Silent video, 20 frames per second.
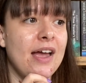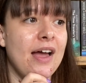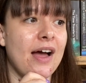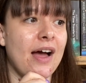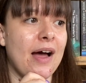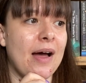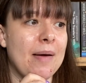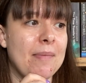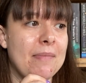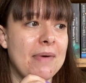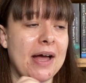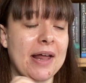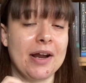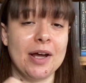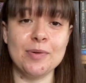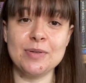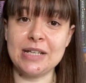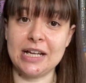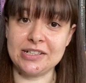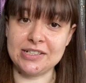and
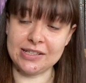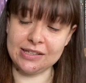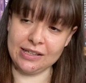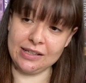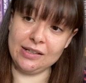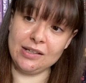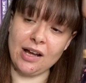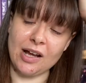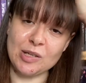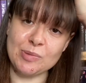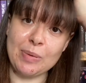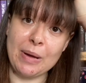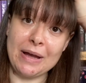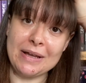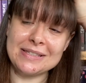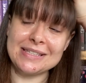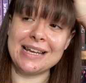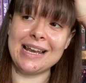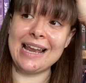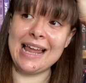I was actually the last
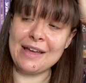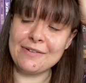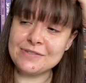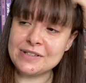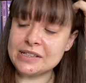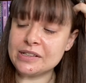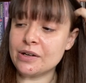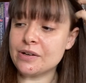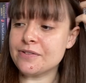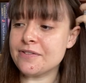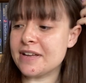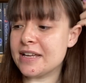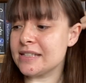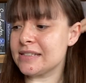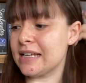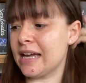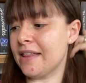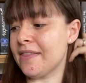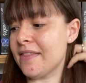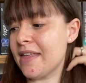person left in the
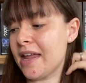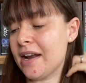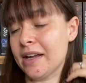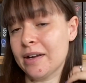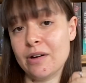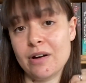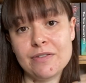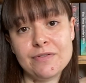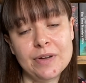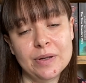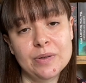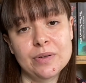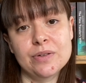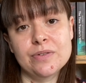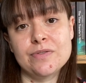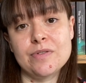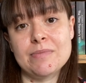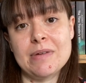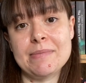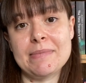office. And then I got a phone call
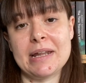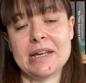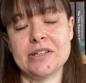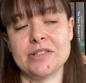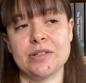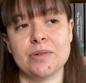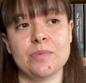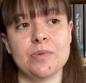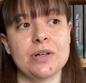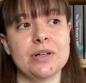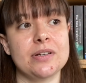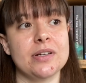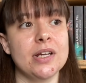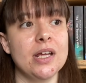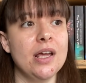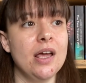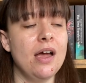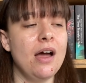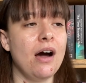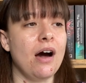from my manager one
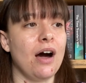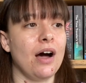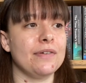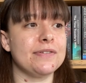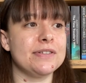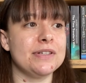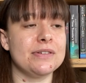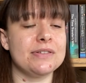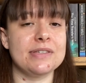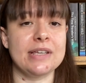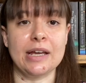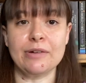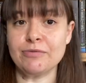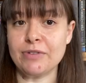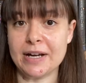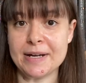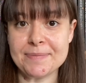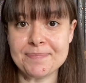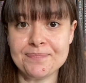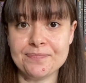afternoon saying,
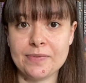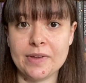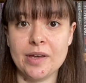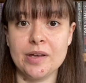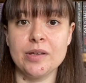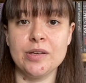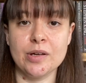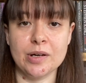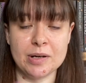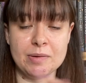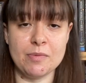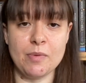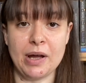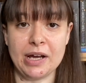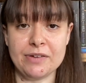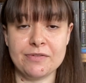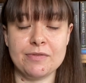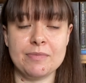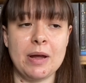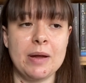right, you're going to be
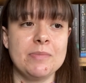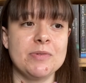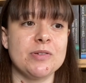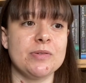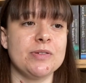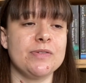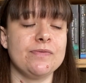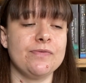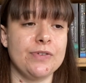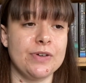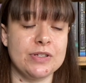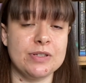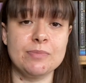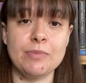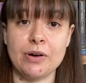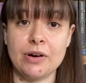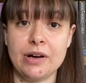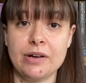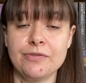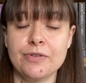working from home
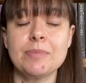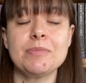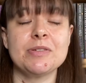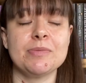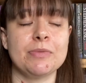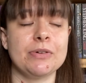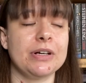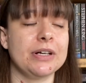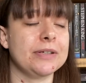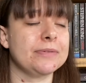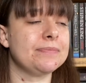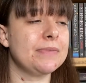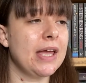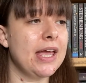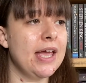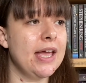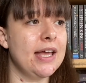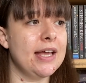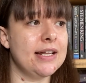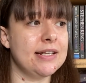from tomorrow,
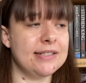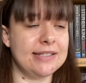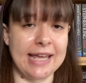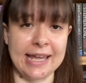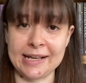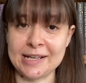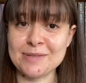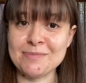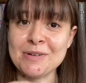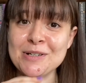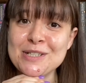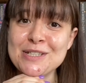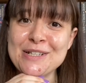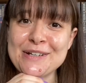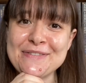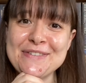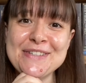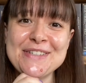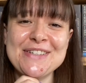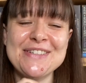take as much
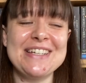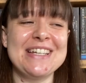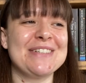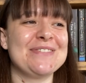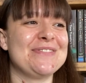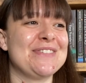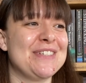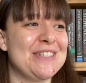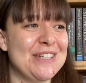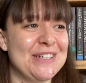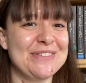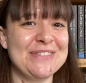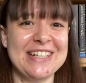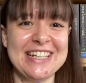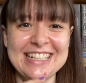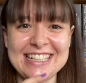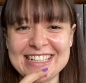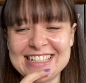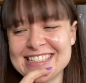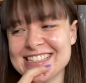stuff as you need for 2
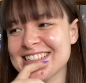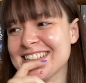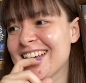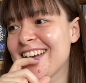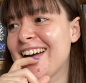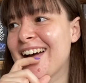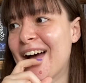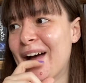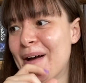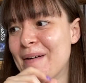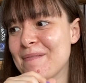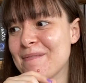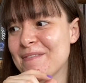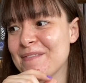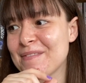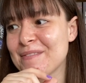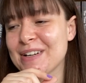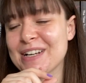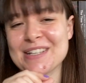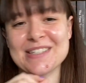weeks,
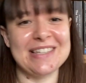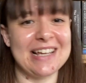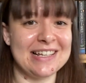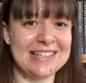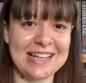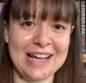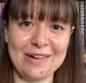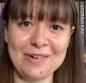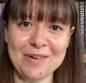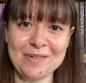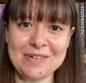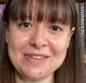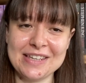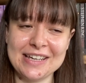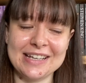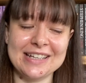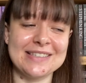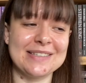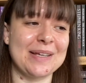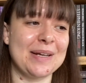because that's how long we
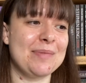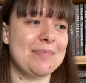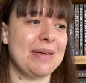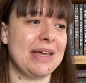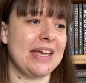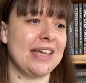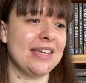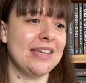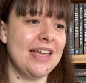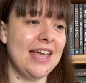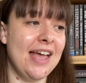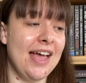think it's going to be.